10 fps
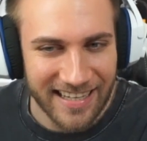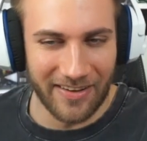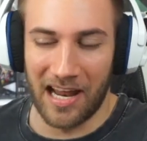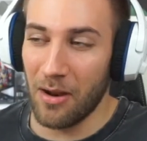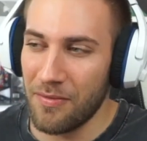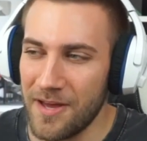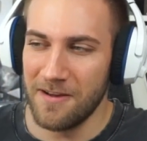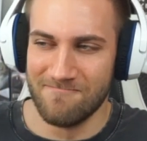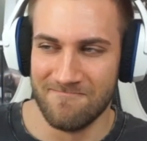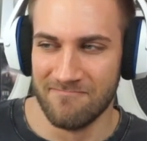And I love the
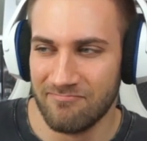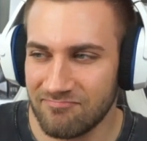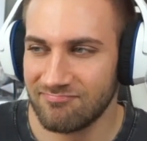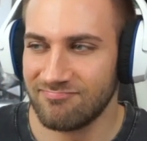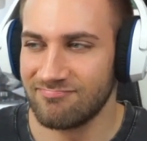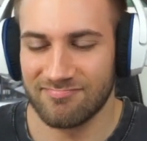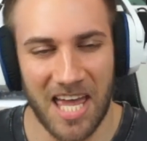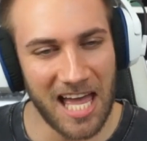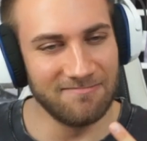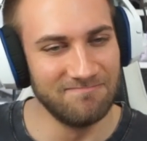
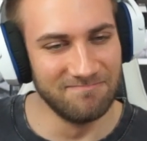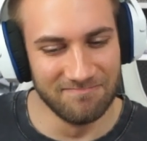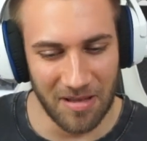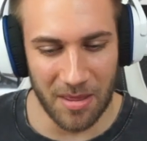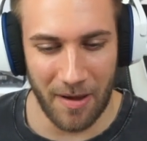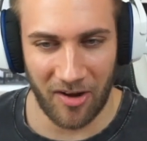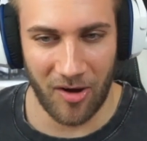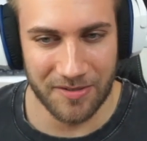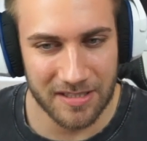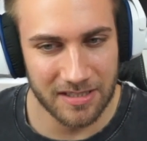mm-hmm in the background.